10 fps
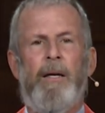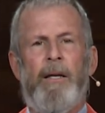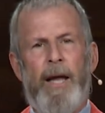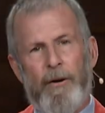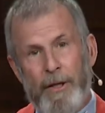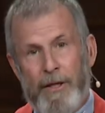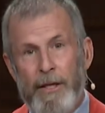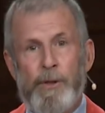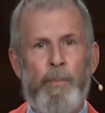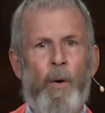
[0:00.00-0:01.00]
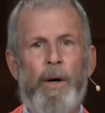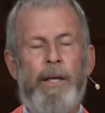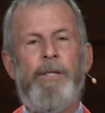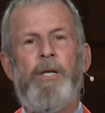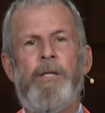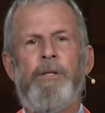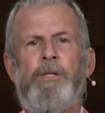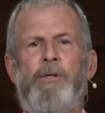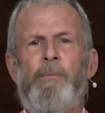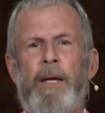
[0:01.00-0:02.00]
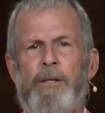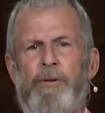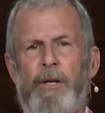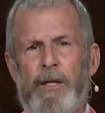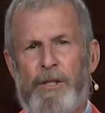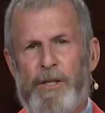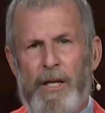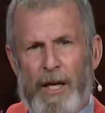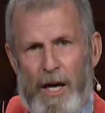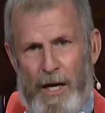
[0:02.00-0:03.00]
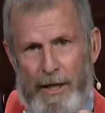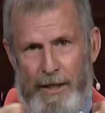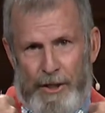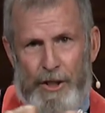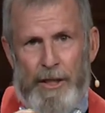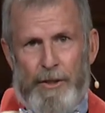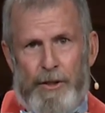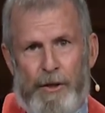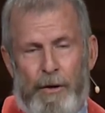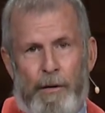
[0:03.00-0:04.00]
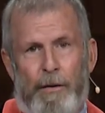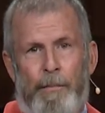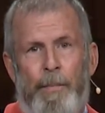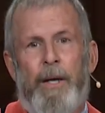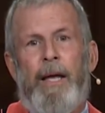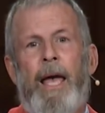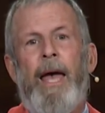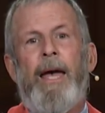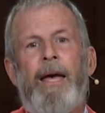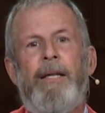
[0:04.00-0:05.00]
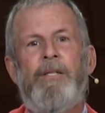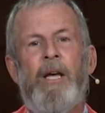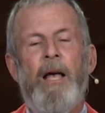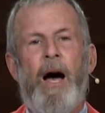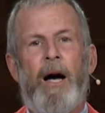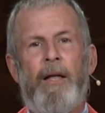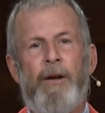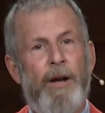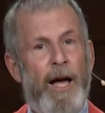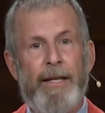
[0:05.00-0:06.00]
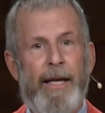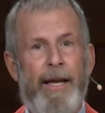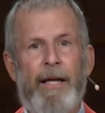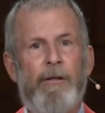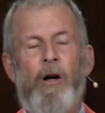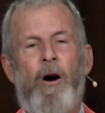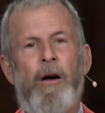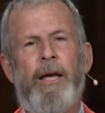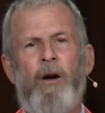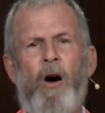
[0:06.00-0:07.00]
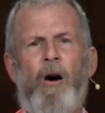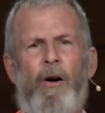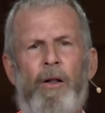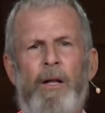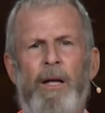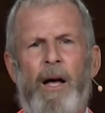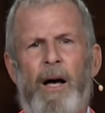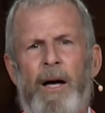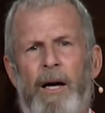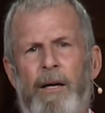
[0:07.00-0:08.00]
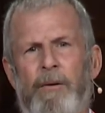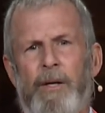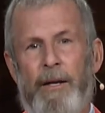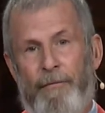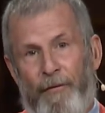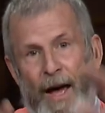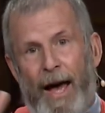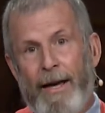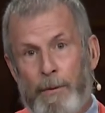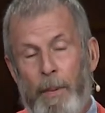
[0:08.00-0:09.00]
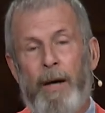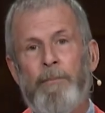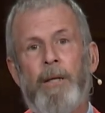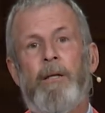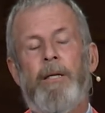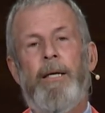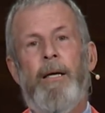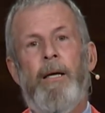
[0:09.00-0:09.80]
Now, at this point in Jesus' ministry, the synagogue and Jesus are, are butting heads. Uh, they're not getting along at all. Uh, in fact, publicly,